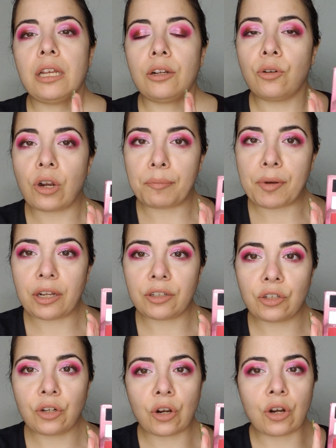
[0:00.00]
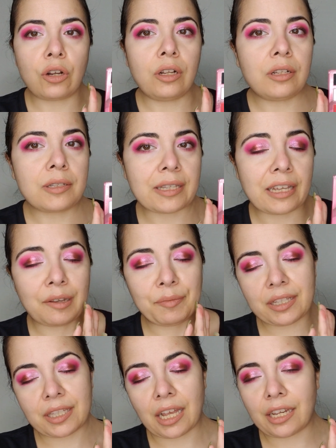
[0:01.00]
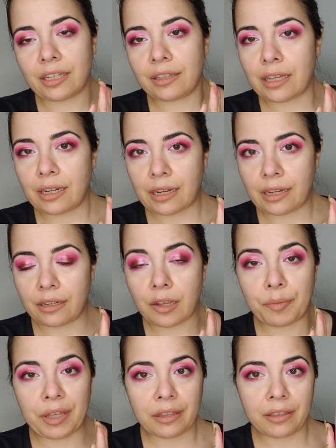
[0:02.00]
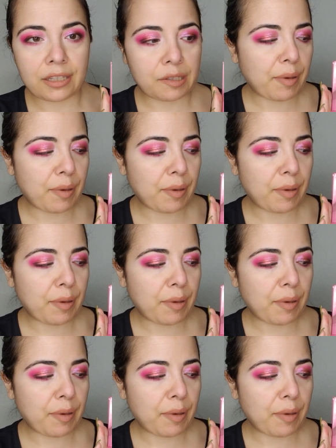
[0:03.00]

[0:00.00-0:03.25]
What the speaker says: Gourmande Girls, and I'm excited that it ended up being this